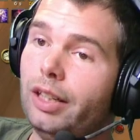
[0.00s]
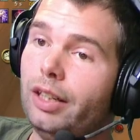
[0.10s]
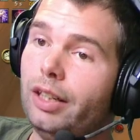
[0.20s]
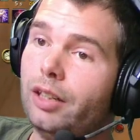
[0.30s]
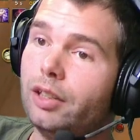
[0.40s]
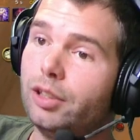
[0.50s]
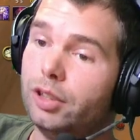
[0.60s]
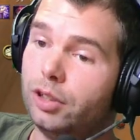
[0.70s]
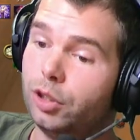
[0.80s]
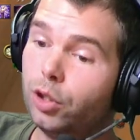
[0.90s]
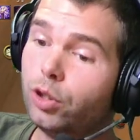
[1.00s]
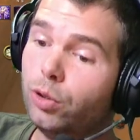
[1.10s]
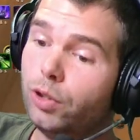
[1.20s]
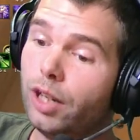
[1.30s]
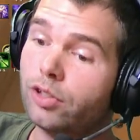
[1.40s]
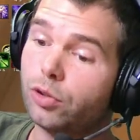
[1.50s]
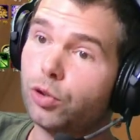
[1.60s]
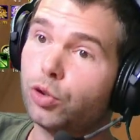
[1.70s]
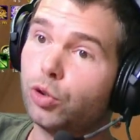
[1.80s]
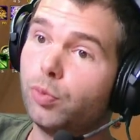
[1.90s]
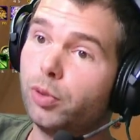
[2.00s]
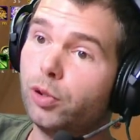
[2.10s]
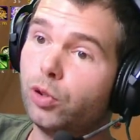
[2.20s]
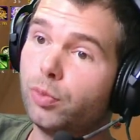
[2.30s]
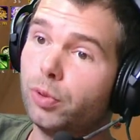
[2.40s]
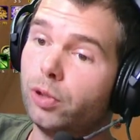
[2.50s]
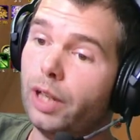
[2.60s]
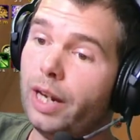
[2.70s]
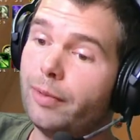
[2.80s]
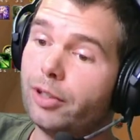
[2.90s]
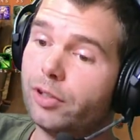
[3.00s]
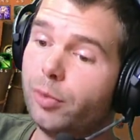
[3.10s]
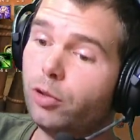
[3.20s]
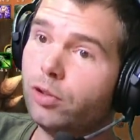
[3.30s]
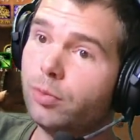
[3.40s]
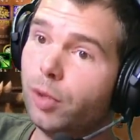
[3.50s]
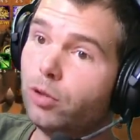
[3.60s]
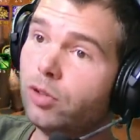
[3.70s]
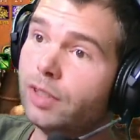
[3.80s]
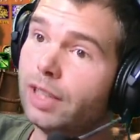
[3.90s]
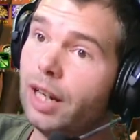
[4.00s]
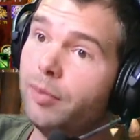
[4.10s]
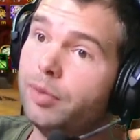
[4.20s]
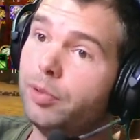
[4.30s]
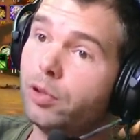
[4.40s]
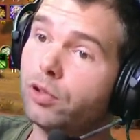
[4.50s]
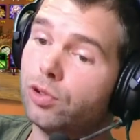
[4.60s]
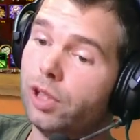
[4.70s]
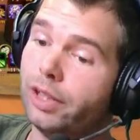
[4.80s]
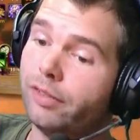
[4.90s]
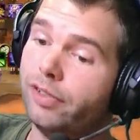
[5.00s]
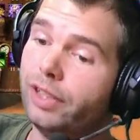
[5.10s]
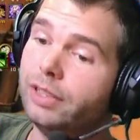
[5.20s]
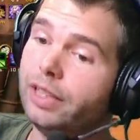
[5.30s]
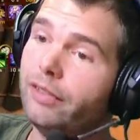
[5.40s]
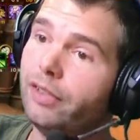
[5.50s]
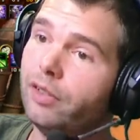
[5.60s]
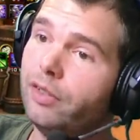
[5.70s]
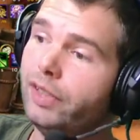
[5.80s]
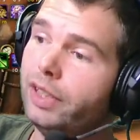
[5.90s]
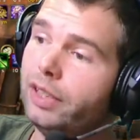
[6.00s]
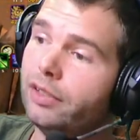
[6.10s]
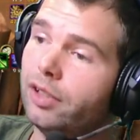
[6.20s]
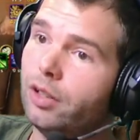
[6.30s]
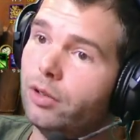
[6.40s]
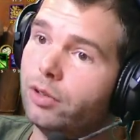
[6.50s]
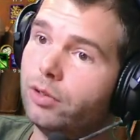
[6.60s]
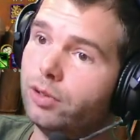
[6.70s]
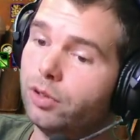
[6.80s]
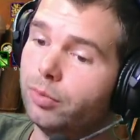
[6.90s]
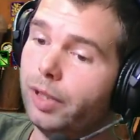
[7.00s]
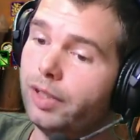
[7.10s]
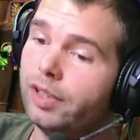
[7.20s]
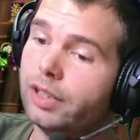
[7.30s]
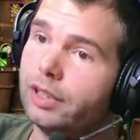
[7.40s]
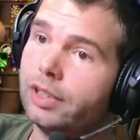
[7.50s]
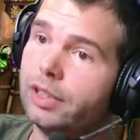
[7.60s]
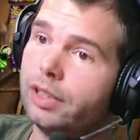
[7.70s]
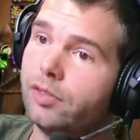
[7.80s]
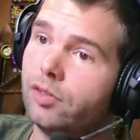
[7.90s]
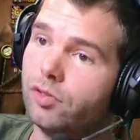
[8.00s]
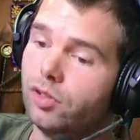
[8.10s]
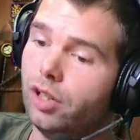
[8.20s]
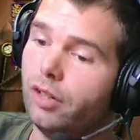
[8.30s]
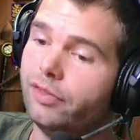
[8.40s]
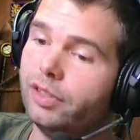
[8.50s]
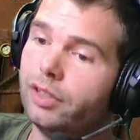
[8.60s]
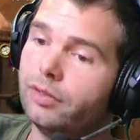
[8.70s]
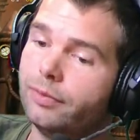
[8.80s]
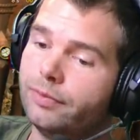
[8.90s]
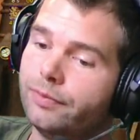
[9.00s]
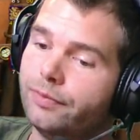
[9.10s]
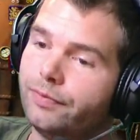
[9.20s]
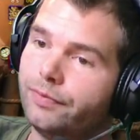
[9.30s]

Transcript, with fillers: Uh, your cooldowns are super, super lame because most most of the time people just like feign death everything, so you, you're basically dealing nothing.